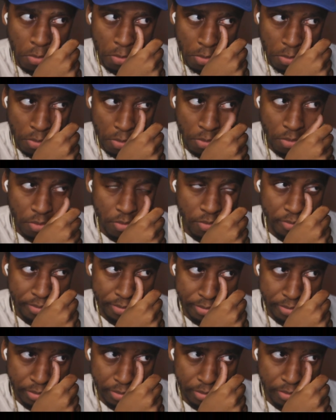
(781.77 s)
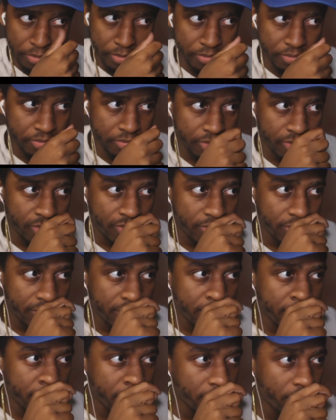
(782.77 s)
Do you feel
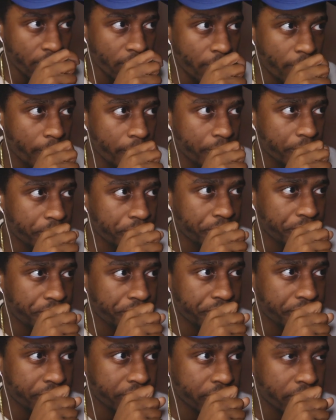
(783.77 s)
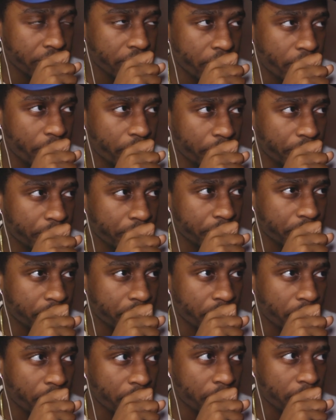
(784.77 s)
that dark
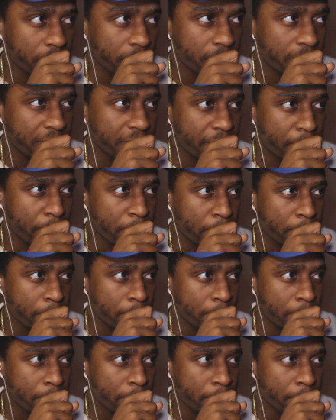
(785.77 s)
abyss?